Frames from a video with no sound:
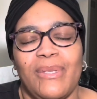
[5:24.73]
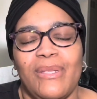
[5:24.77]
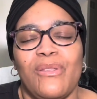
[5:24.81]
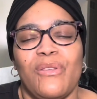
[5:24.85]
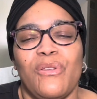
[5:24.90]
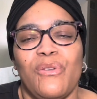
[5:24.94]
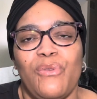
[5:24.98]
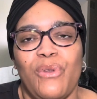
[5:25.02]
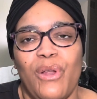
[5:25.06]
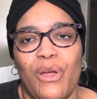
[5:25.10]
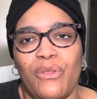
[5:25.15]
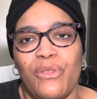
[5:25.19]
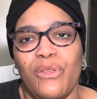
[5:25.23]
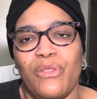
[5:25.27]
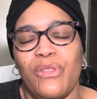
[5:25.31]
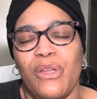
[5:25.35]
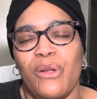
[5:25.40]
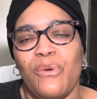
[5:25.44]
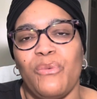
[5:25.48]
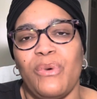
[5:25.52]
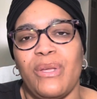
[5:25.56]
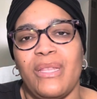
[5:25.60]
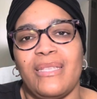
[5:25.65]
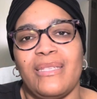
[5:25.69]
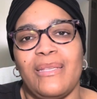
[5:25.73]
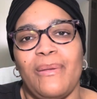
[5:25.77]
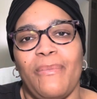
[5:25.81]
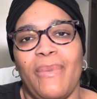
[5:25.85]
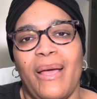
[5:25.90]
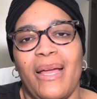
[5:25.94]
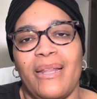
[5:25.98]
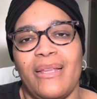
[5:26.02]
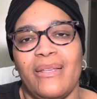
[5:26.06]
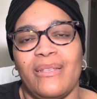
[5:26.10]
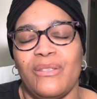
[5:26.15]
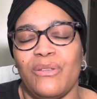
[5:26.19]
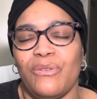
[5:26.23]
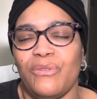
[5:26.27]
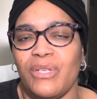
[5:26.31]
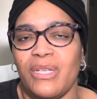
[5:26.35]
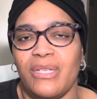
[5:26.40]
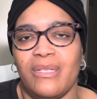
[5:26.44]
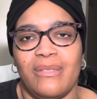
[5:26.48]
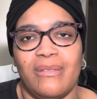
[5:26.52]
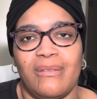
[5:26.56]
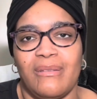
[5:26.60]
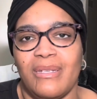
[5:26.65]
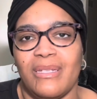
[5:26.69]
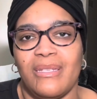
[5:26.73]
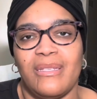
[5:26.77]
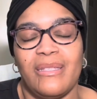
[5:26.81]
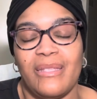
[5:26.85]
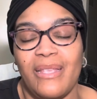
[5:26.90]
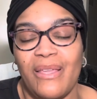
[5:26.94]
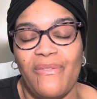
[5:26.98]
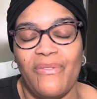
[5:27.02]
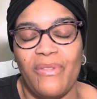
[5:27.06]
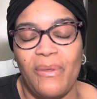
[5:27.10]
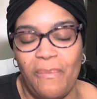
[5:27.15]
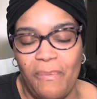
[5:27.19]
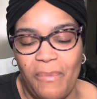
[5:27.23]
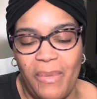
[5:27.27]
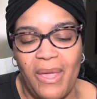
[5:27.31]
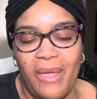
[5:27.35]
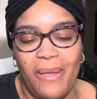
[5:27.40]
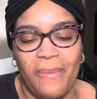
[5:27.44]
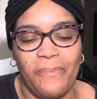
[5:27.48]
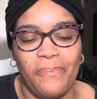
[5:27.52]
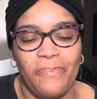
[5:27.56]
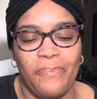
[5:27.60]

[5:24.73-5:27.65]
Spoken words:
You know that they're with somebody, so just leave them be.